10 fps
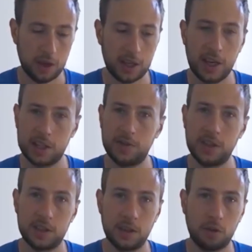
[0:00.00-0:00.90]

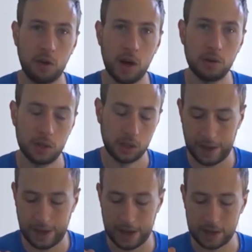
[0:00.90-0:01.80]
connectiveness to the ground,
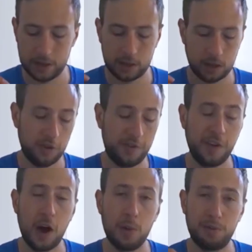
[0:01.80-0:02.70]
and a
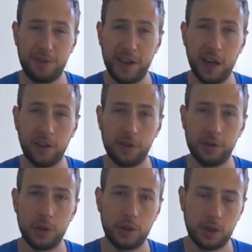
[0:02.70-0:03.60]
firm feel
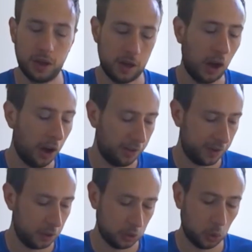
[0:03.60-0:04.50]
underfoot I
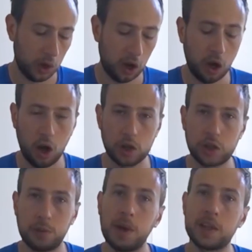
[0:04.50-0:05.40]
found quite
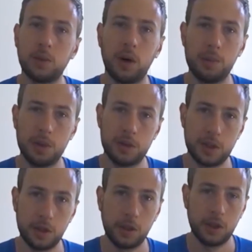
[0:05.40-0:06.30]
harsh compared to what I'm used
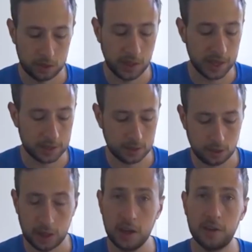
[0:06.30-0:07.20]
to. So that's
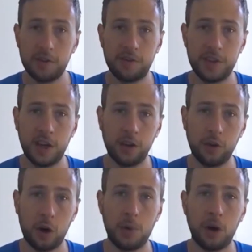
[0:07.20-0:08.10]
it for the Under
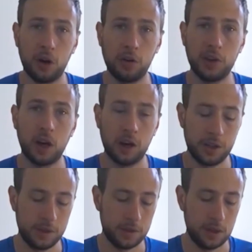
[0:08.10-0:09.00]
Armour HOVR
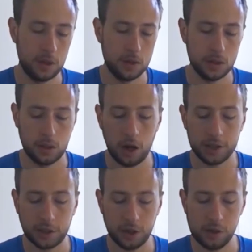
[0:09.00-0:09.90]
Guardian 2s.
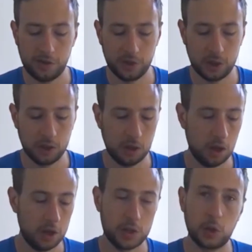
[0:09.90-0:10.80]
I'd go for
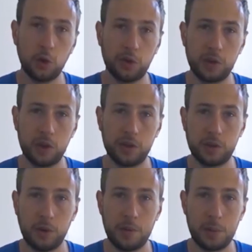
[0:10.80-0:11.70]
a score for
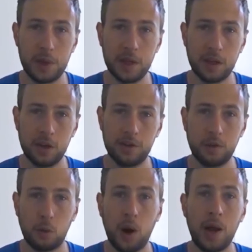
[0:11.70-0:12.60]
Run Repeat of
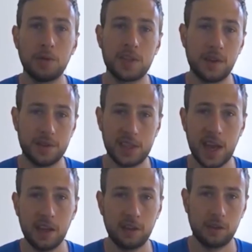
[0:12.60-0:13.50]
around
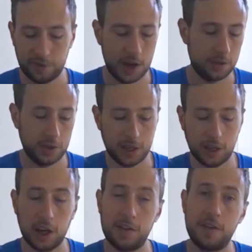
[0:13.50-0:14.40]
78, factoring
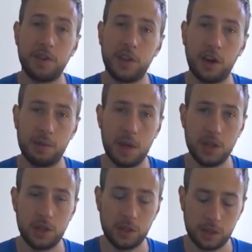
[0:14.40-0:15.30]
in kind of everything I've
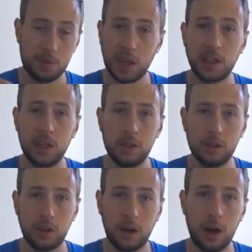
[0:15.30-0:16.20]
mentioned. Thank
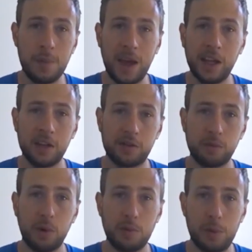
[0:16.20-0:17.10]
you. I'm Elliot
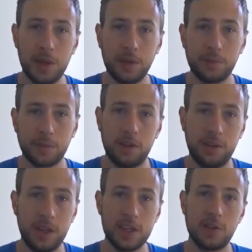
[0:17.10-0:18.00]
from Run Repeat.
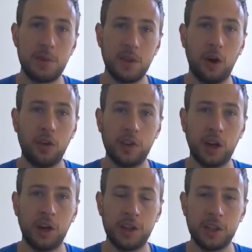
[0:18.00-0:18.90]
These have been the HOVR
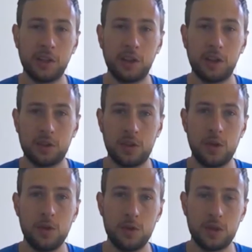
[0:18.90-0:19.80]
Guardian
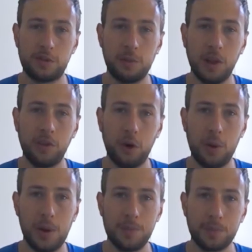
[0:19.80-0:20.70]
2s from Under
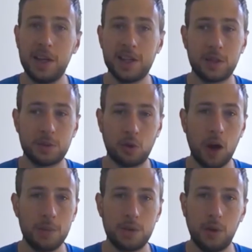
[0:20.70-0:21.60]
Armour. Please
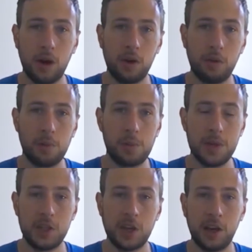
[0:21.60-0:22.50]
subscribe to our Run
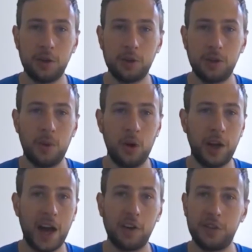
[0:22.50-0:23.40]
Repeat channel,
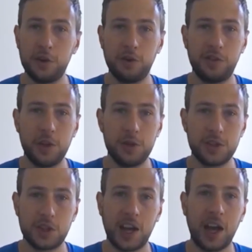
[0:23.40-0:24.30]
look out for new reviews,
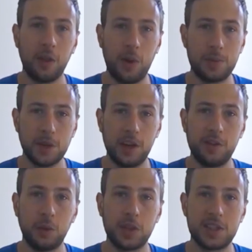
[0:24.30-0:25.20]
and check out the website
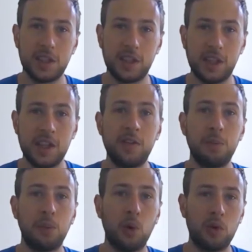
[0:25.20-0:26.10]
if you want to see even
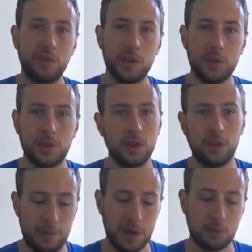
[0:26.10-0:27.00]
more reviews
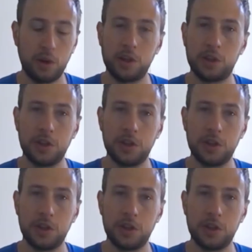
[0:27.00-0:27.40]
of best running